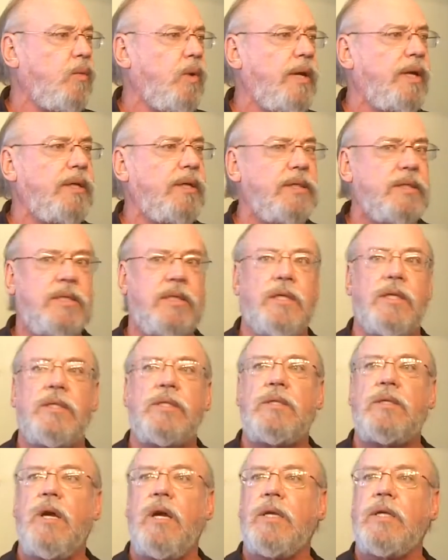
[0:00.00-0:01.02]
What is
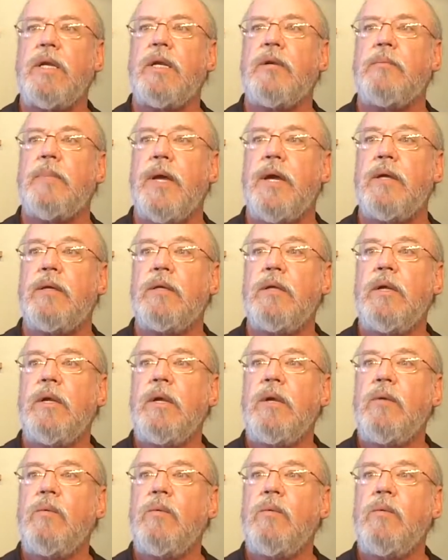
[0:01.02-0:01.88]
this talking about?